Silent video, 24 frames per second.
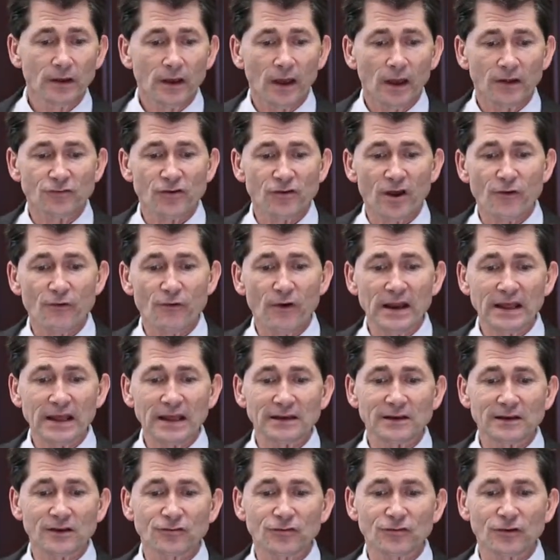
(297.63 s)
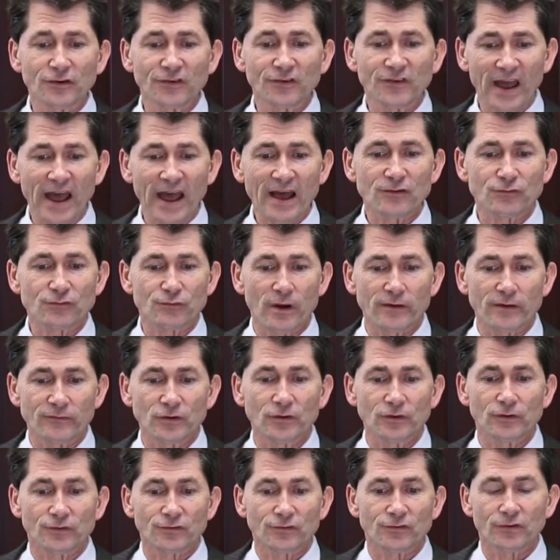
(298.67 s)
and generating additional tax
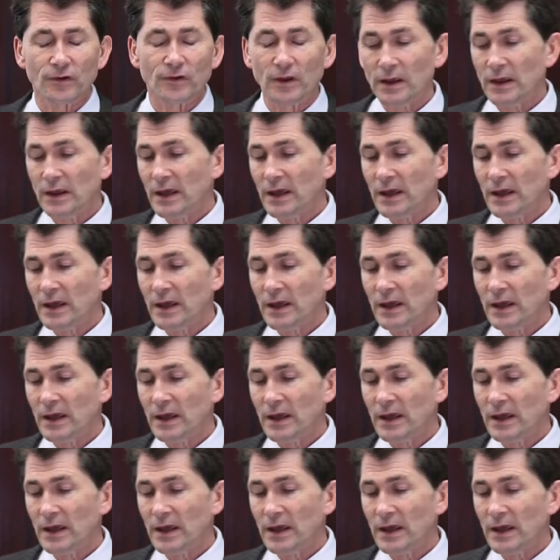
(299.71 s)
revenues.